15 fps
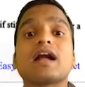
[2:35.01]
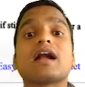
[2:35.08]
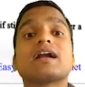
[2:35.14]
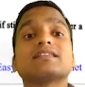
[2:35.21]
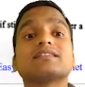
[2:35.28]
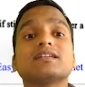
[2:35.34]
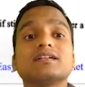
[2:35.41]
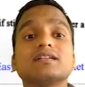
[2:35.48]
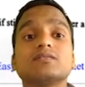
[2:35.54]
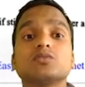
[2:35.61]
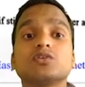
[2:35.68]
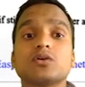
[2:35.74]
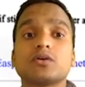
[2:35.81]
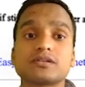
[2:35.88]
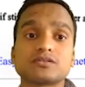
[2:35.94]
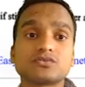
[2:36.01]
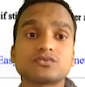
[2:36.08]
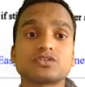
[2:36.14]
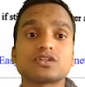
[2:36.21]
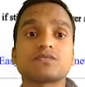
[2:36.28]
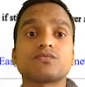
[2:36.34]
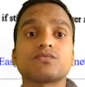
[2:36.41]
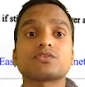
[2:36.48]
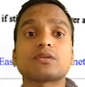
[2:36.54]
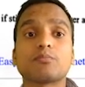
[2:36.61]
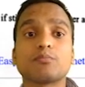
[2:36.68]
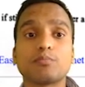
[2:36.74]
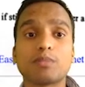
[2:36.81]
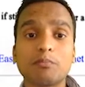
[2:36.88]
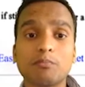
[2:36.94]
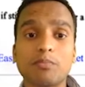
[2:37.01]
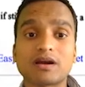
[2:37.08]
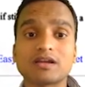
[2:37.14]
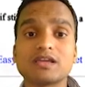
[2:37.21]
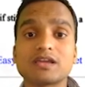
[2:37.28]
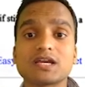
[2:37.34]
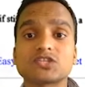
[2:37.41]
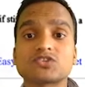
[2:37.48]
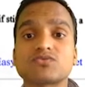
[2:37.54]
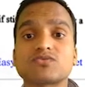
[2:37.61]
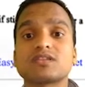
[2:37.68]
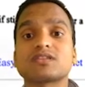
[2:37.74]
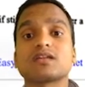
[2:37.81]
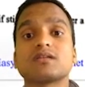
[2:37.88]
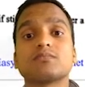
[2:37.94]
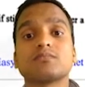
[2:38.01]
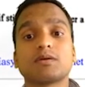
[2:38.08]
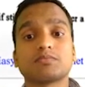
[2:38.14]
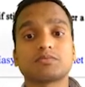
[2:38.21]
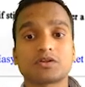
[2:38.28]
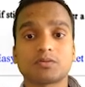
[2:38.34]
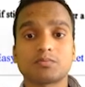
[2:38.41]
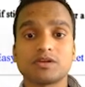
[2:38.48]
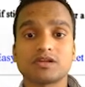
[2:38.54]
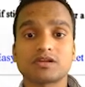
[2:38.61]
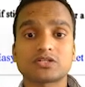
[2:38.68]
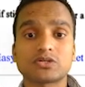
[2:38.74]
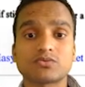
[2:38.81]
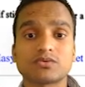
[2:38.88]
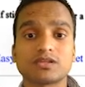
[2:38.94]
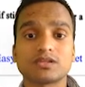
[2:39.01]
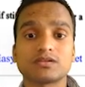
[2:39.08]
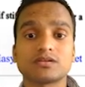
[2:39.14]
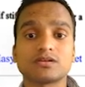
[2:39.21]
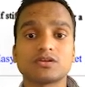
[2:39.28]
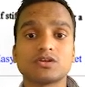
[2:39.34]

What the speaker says: at the end we also check for the web buckling strength and web crippling strength.